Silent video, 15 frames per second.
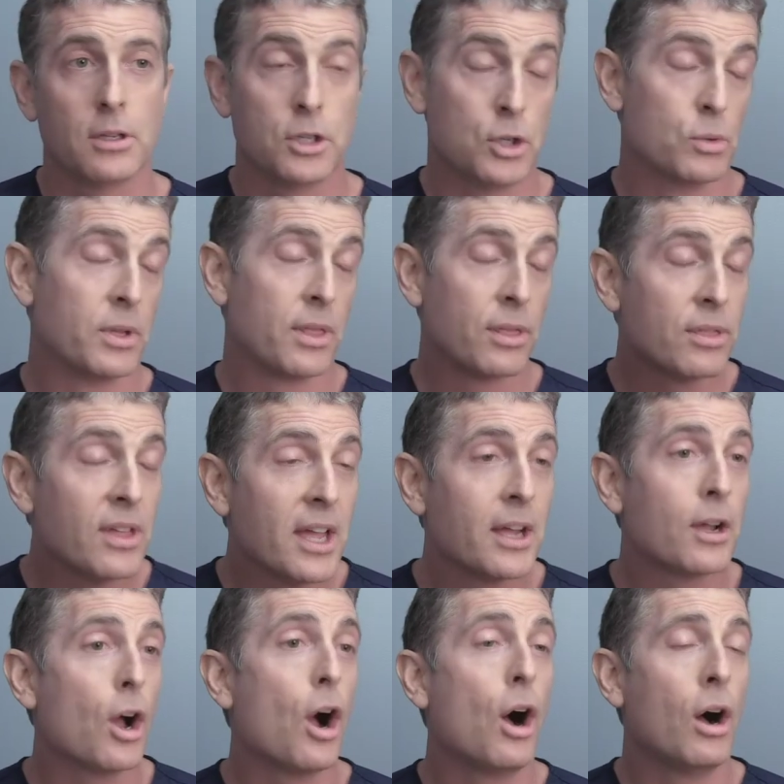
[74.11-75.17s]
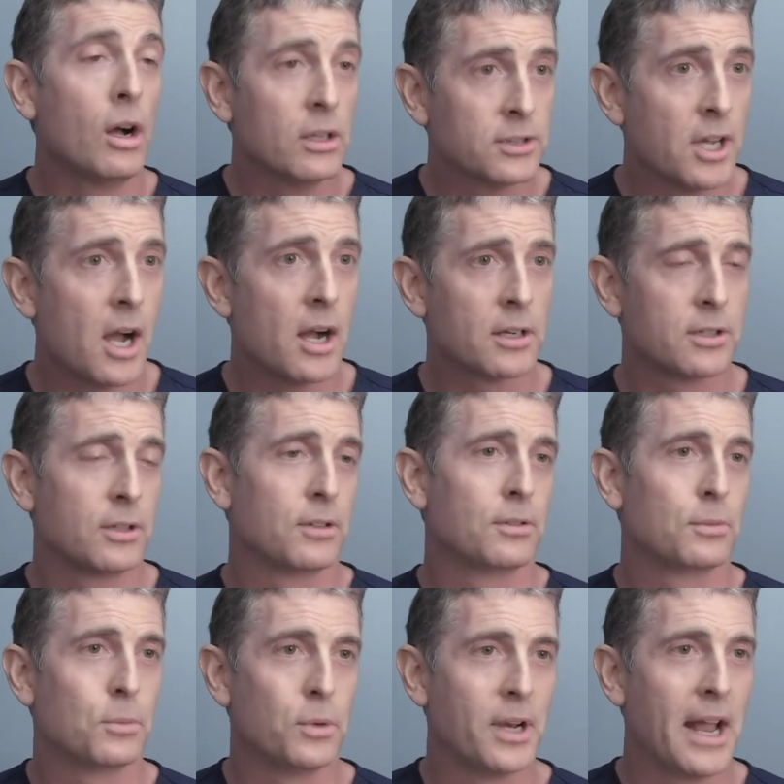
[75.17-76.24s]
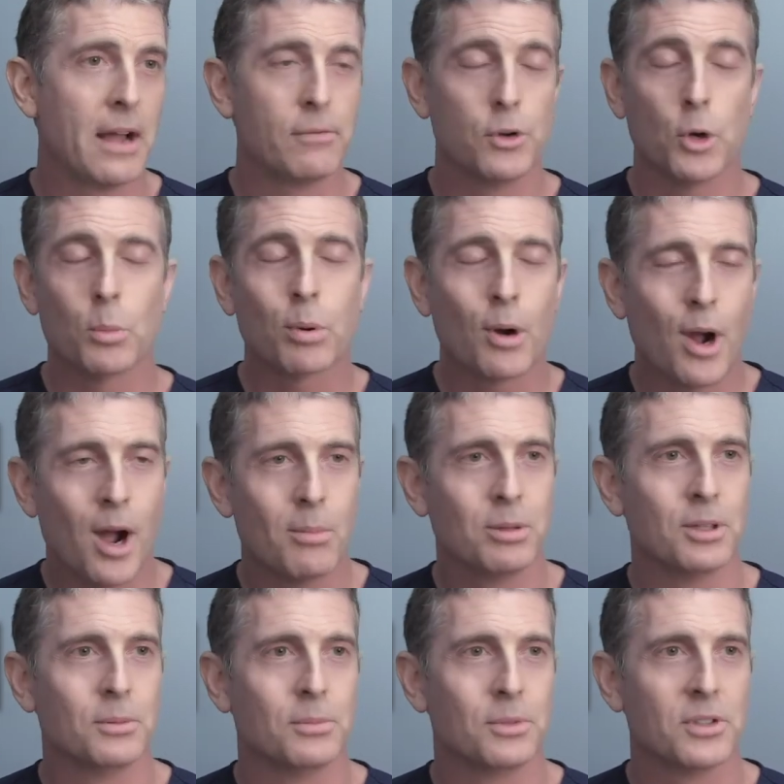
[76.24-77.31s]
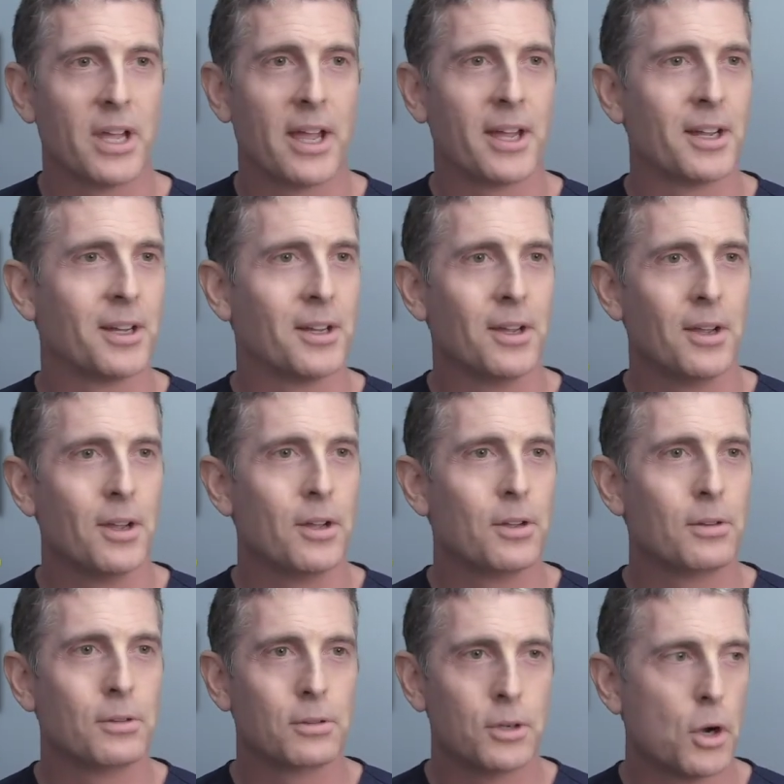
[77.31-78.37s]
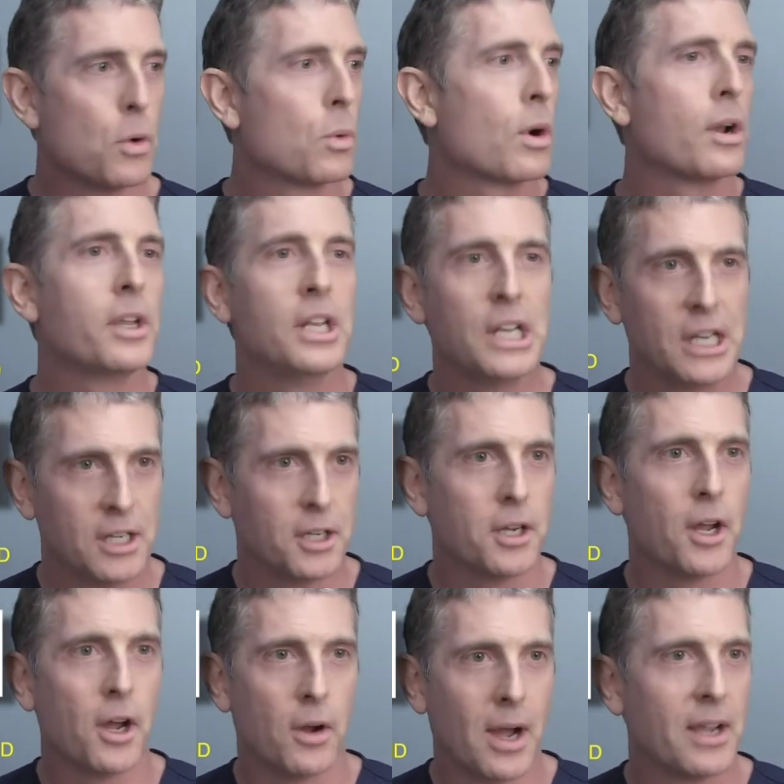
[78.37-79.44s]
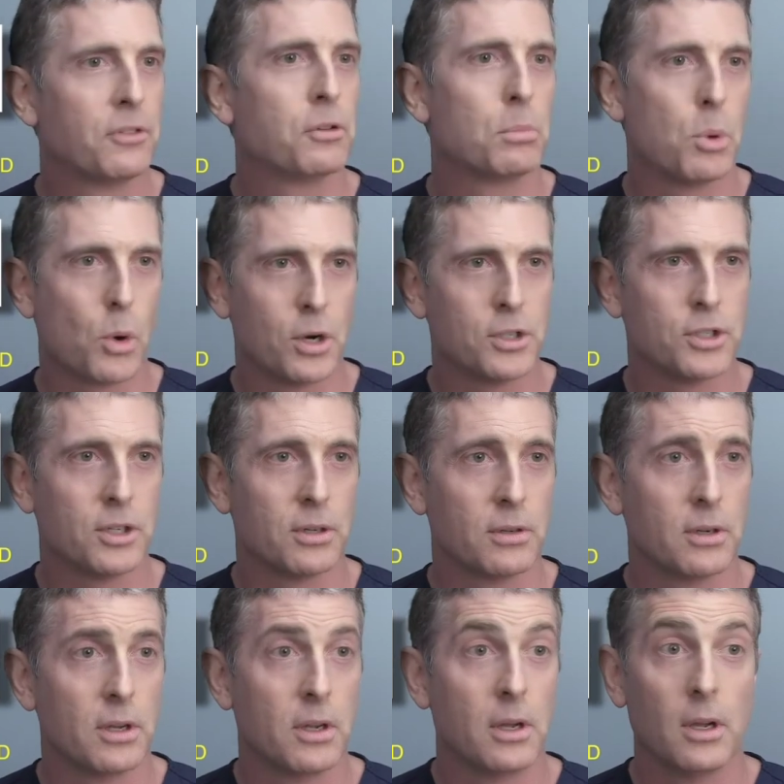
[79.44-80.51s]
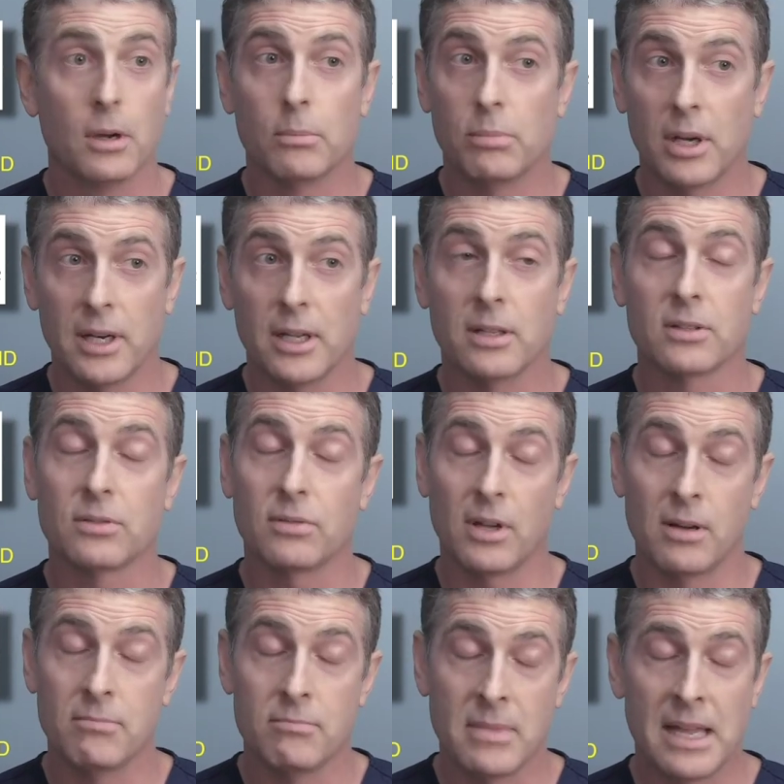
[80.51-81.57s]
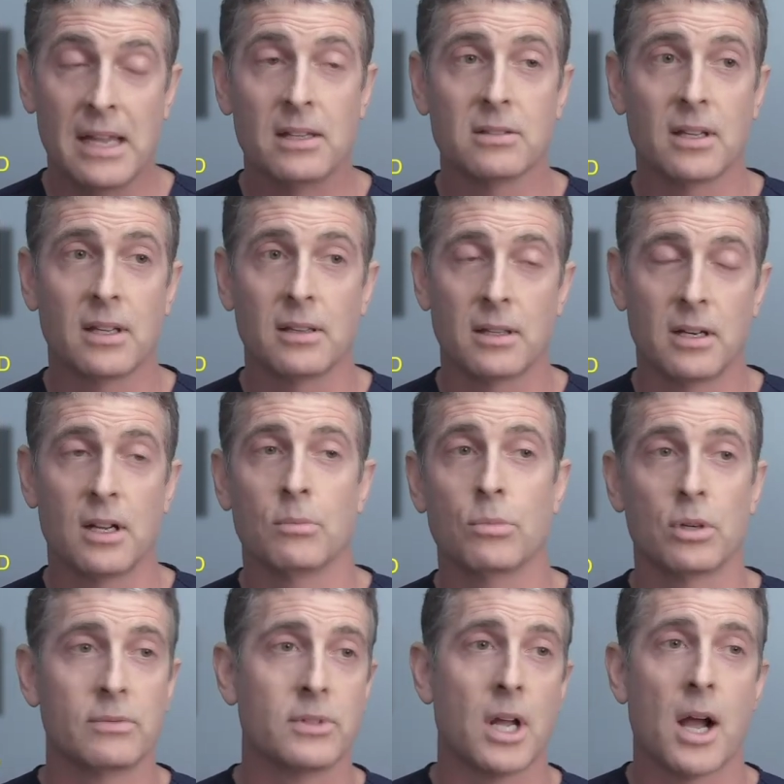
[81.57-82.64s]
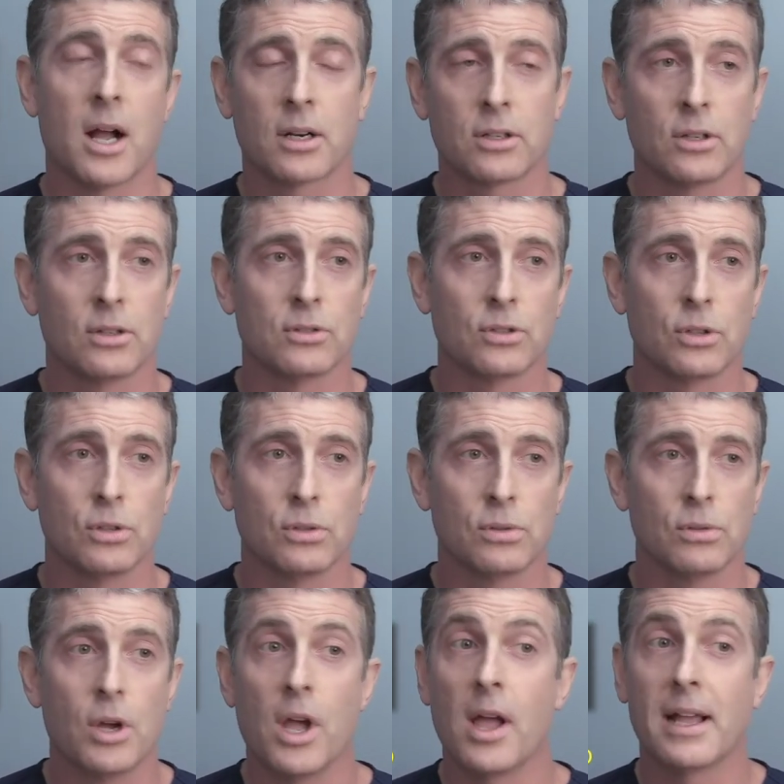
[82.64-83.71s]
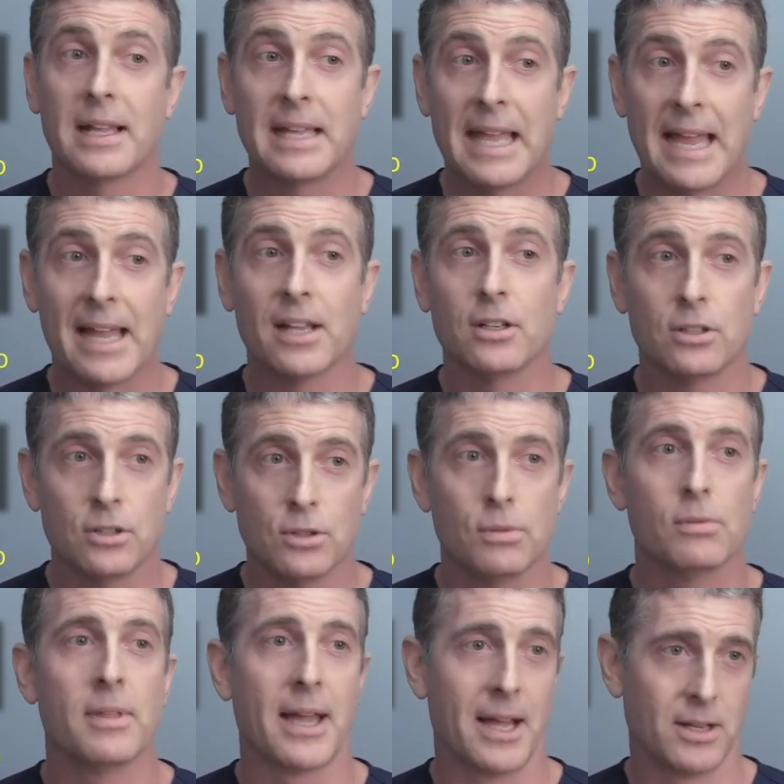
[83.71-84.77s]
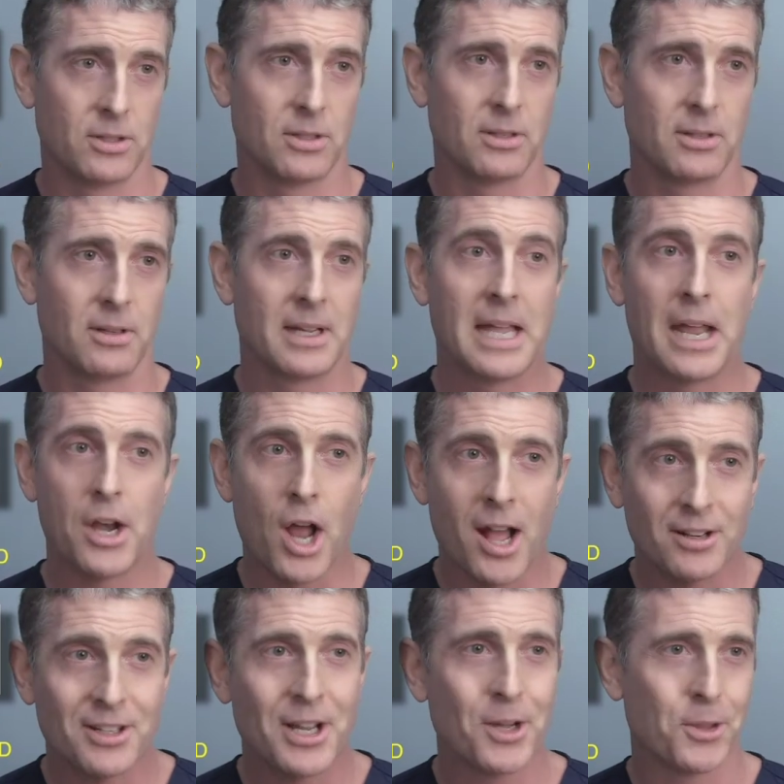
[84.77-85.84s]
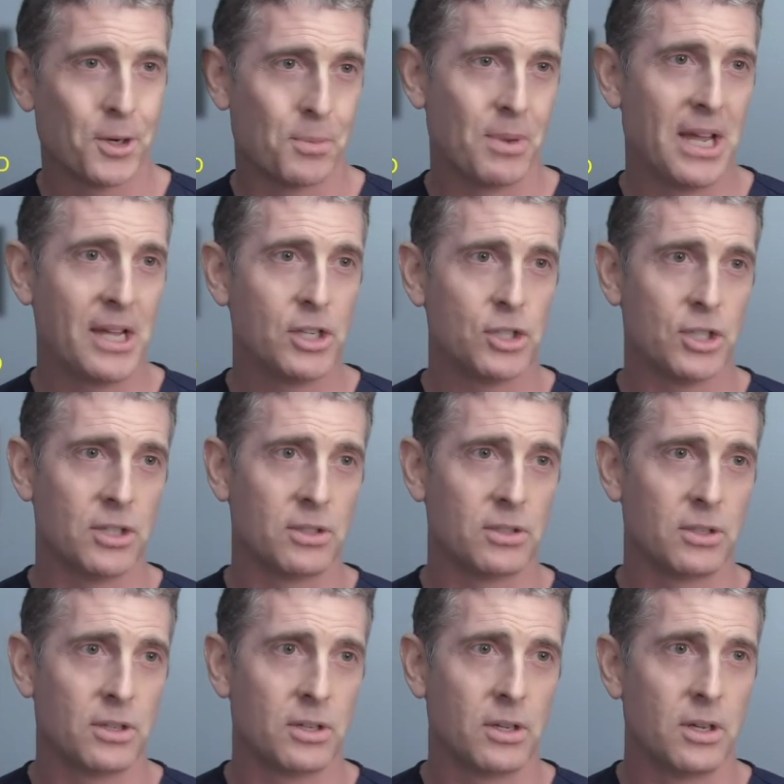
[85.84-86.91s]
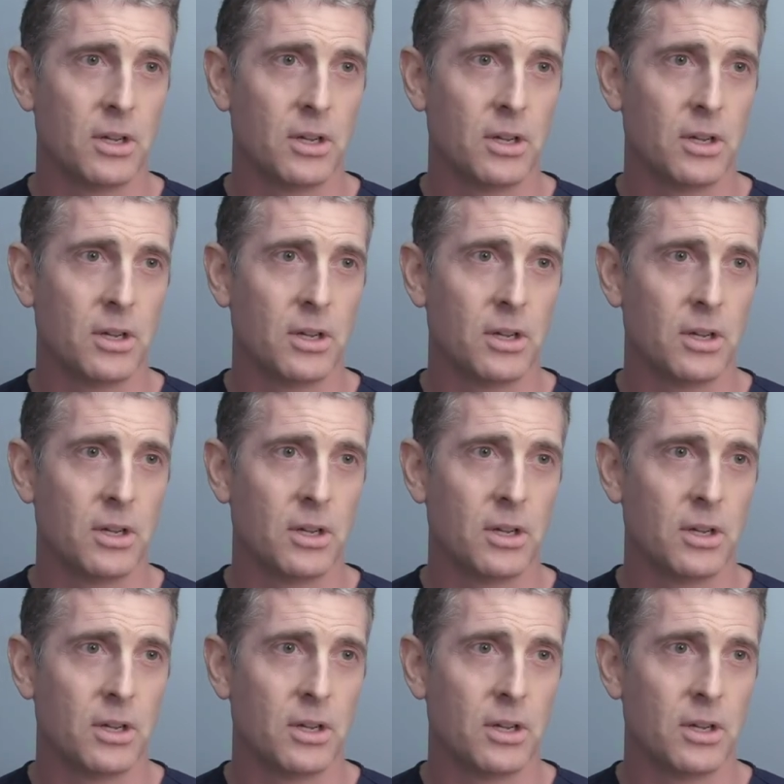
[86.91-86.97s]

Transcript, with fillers: You would think all doctors would have no problem saying, go where you need to go, I support you. But it's amazing the number of doctors who can't do that, cannot tell their patient,